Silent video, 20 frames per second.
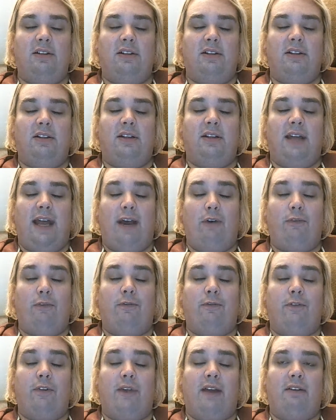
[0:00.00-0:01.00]
out
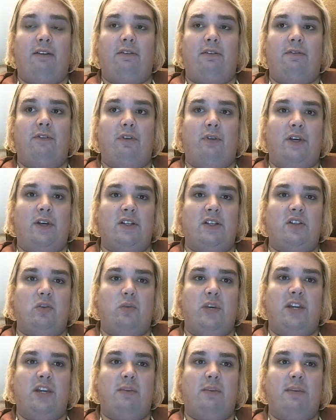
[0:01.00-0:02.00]
for that for the rest of the
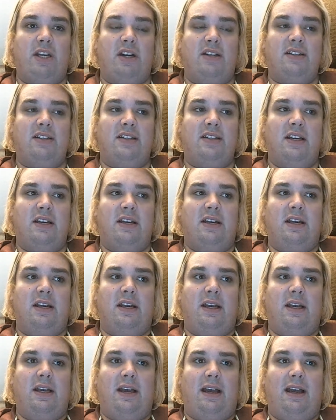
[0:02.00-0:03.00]
week because
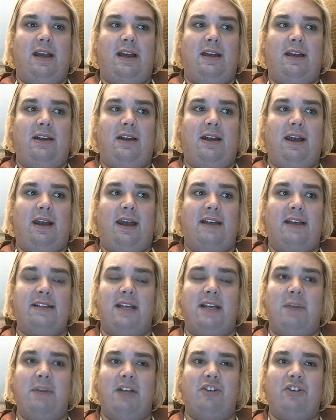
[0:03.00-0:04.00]
as I
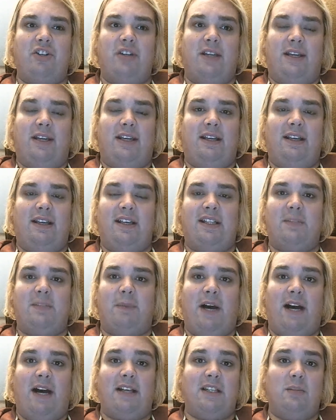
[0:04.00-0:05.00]
mentioned, it, it's
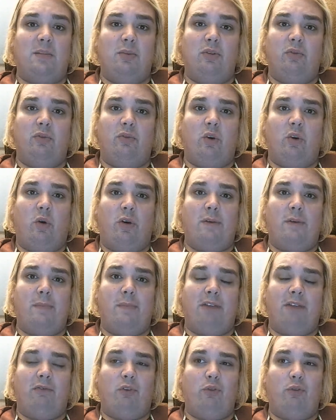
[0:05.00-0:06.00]
possible to record in my
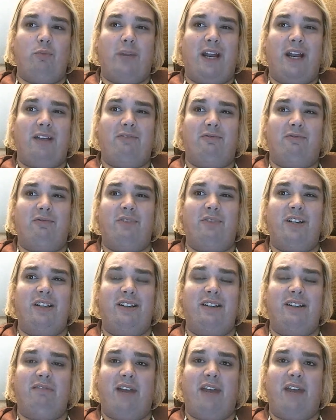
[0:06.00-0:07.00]
room, but I'd really
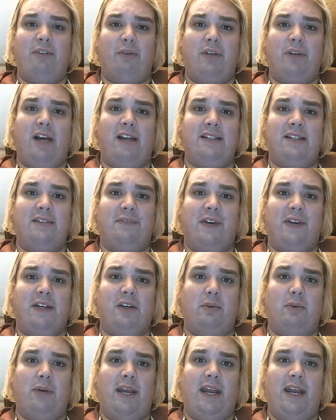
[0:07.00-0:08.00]
rather not if I don't
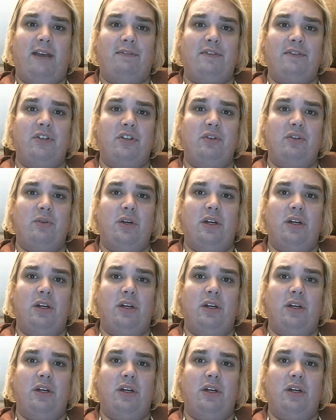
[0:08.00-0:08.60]
have to.